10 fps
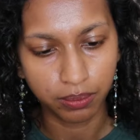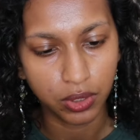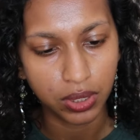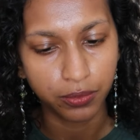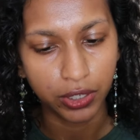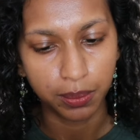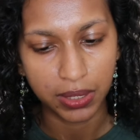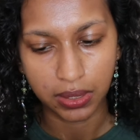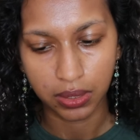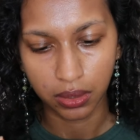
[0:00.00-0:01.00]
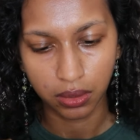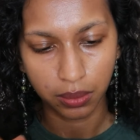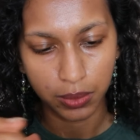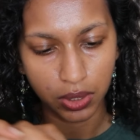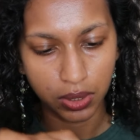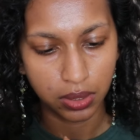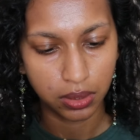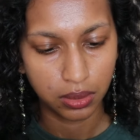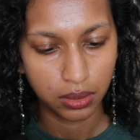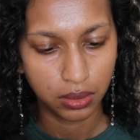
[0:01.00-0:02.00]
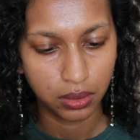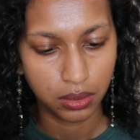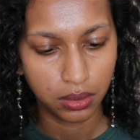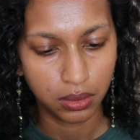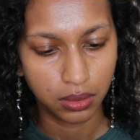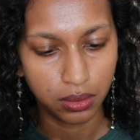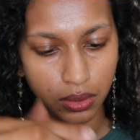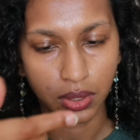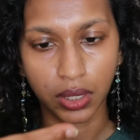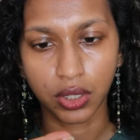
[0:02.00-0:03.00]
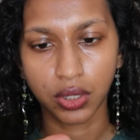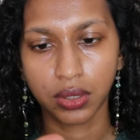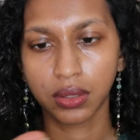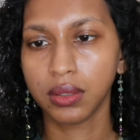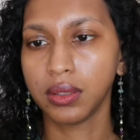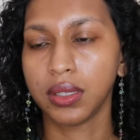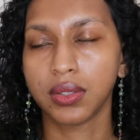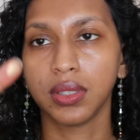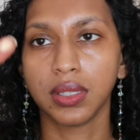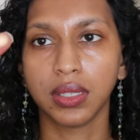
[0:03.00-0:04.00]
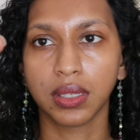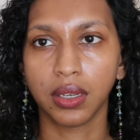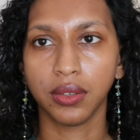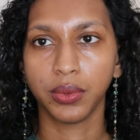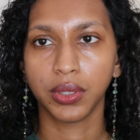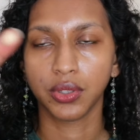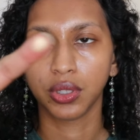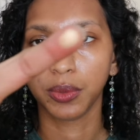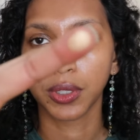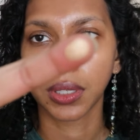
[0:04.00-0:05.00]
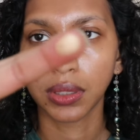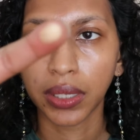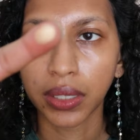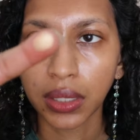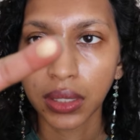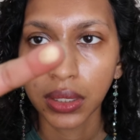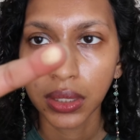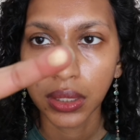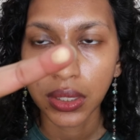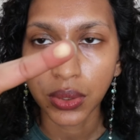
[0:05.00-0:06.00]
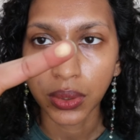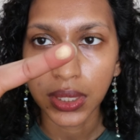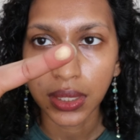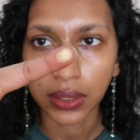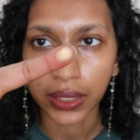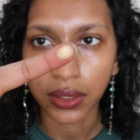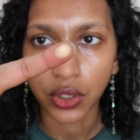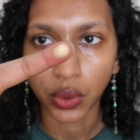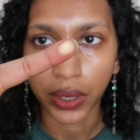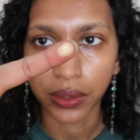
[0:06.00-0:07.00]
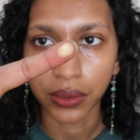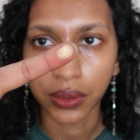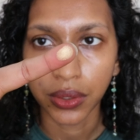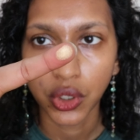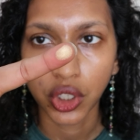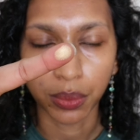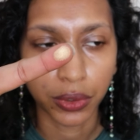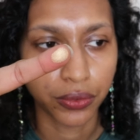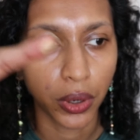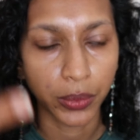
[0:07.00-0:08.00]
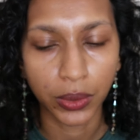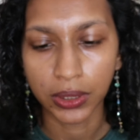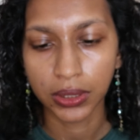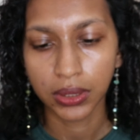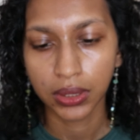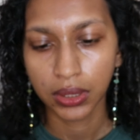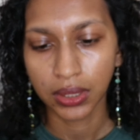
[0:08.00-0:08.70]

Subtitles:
just very basic. Let me just touch. Yeah, so this is kind of what the shimmers are like. So it's like a drier shimmer formula,